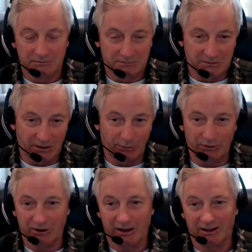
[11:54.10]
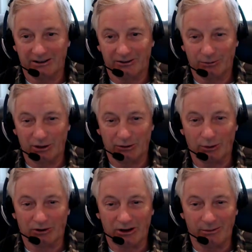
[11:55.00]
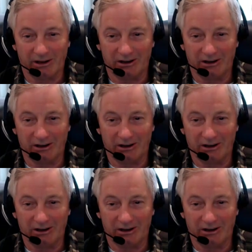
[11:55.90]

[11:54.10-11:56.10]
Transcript: Which again is what's coming.